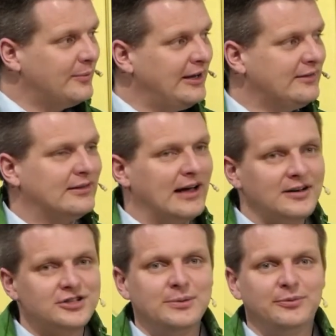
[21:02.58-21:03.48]
Due to
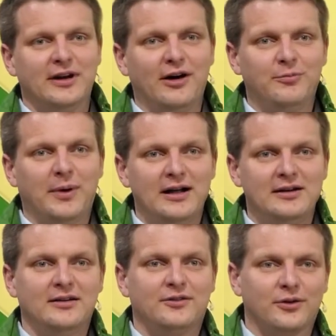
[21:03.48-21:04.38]
environmental reasons,
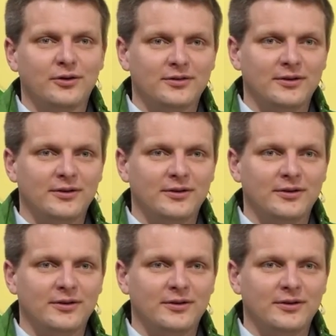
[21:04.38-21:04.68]
it's not